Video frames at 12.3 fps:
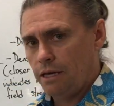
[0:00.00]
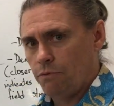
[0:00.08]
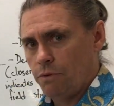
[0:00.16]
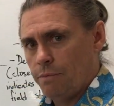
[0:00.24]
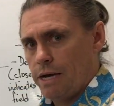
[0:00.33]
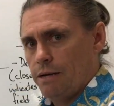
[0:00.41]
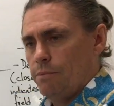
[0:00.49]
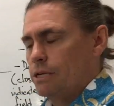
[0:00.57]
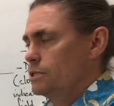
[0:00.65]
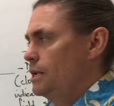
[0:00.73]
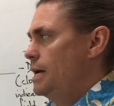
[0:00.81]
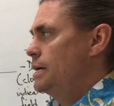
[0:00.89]
If we made it
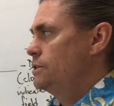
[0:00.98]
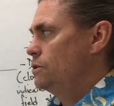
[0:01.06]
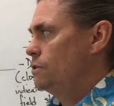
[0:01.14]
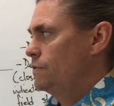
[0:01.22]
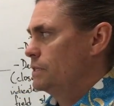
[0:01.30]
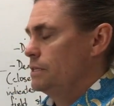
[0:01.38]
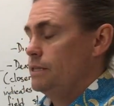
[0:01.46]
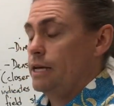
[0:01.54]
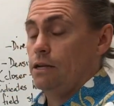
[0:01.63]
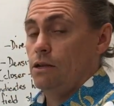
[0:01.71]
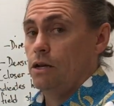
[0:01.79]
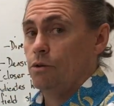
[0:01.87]
much larger, obviously
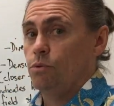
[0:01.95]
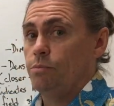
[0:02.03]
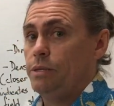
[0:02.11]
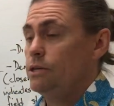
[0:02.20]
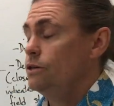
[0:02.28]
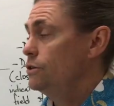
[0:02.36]
that line would be